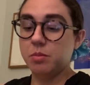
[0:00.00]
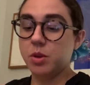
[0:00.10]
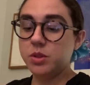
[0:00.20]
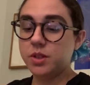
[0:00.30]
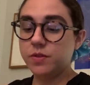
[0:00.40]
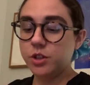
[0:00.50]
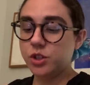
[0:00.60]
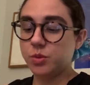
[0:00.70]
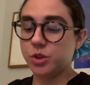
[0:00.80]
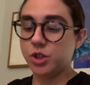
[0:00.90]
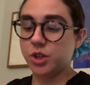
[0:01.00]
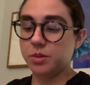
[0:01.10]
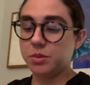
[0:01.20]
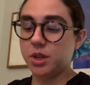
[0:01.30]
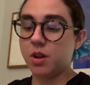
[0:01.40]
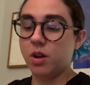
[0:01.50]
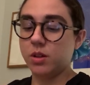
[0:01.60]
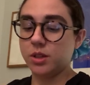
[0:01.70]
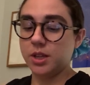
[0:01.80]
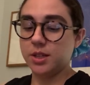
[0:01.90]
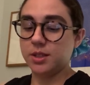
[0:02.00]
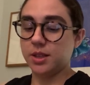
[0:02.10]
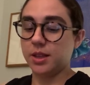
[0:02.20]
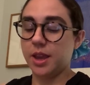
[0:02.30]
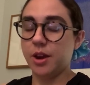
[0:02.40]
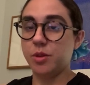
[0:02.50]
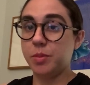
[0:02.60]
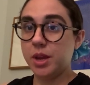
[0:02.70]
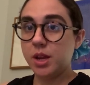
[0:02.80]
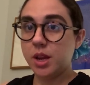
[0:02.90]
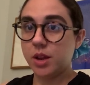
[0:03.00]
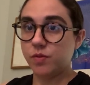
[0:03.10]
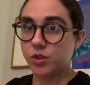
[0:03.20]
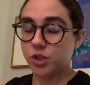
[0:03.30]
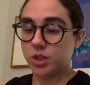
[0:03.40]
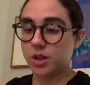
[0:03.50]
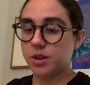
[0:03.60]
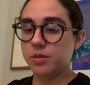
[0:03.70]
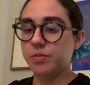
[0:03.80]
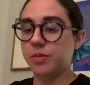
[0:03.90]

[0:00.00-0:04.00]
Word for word: most of which were shipped to colonies in the Caribbean and Virginia.